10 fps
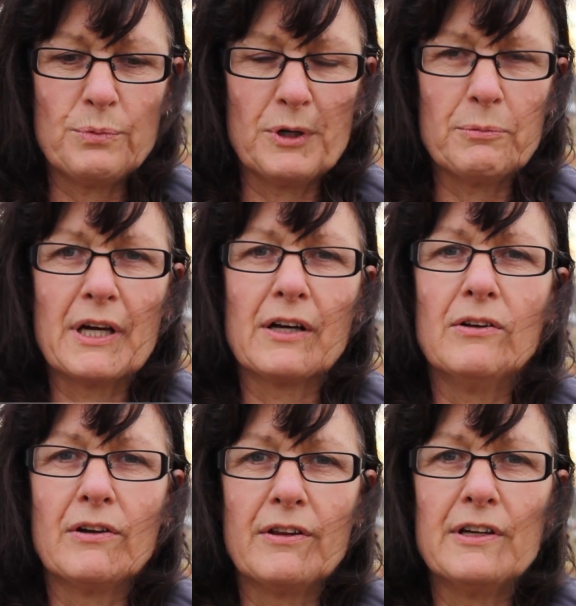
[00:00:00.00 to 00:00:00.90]
bring back
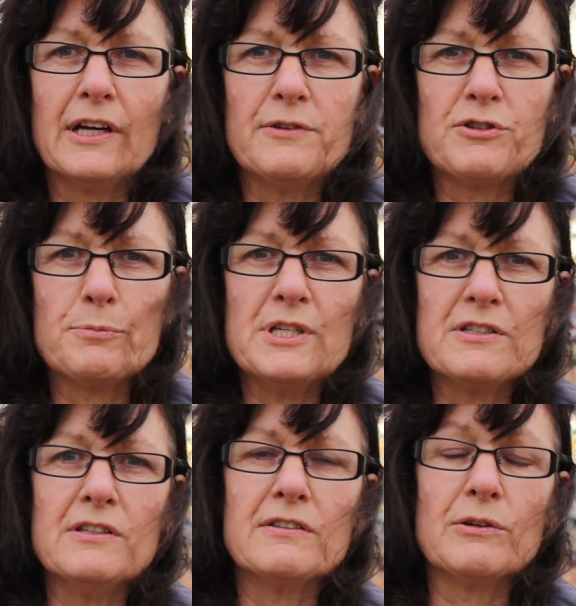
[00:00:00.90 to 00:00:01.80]
a lot of the native
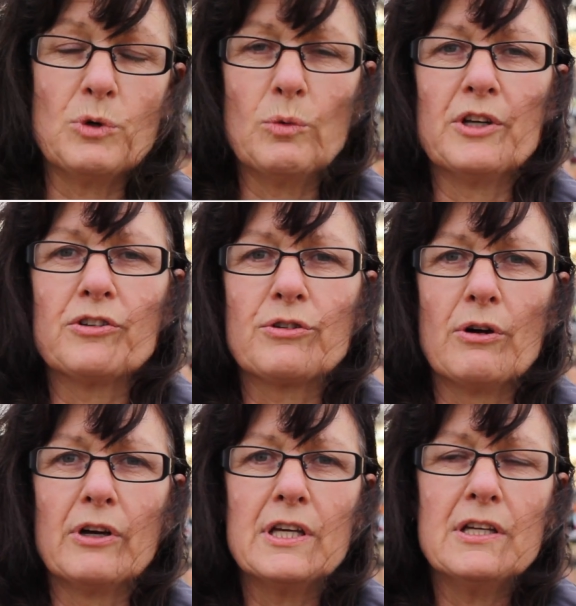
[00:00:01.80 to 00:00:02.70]
species that were once
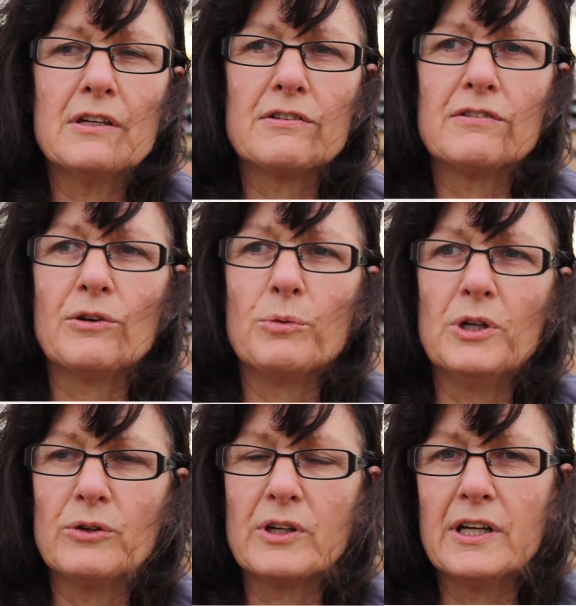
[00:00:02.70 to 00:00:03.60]
growing here. So
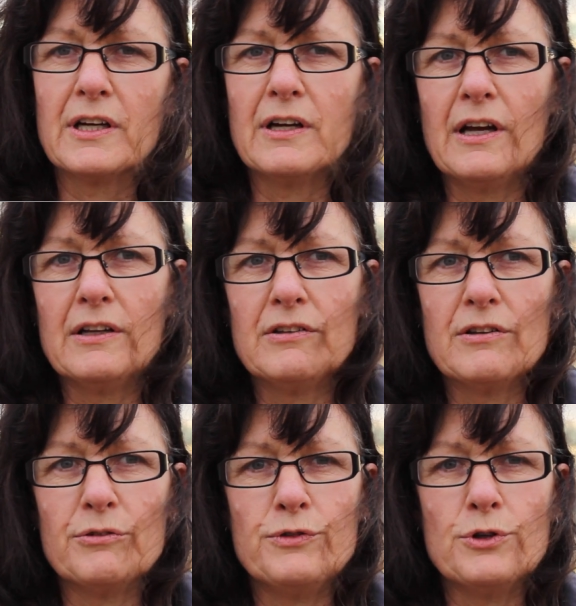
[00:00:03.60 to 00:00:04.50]
we're looking at
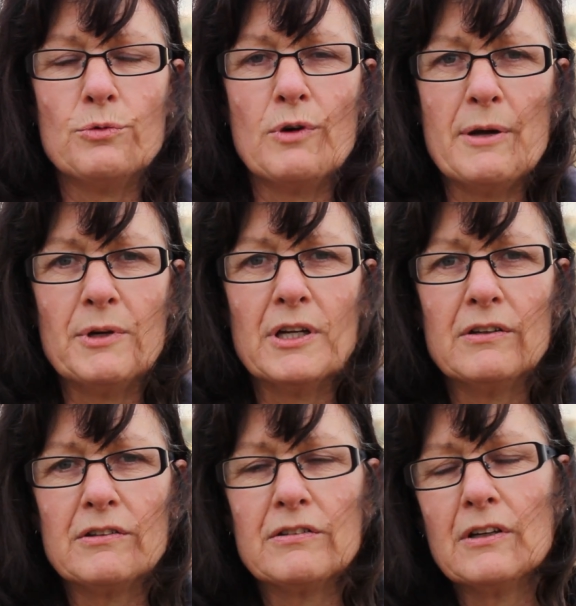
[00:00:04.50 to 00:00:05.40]
the few
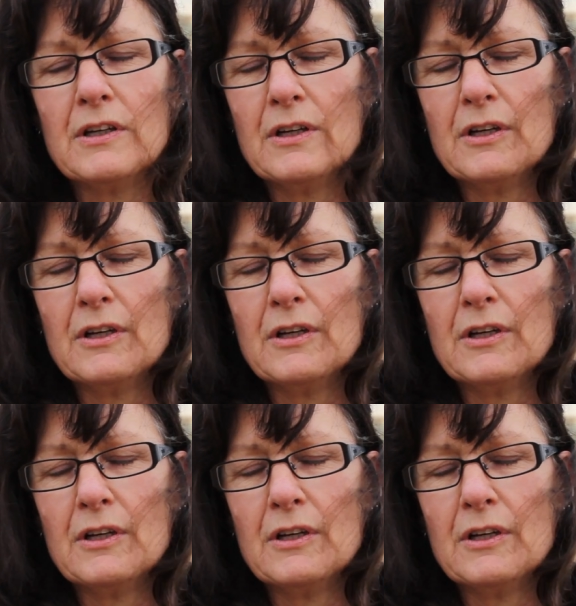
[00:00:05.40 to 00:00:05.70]
remnant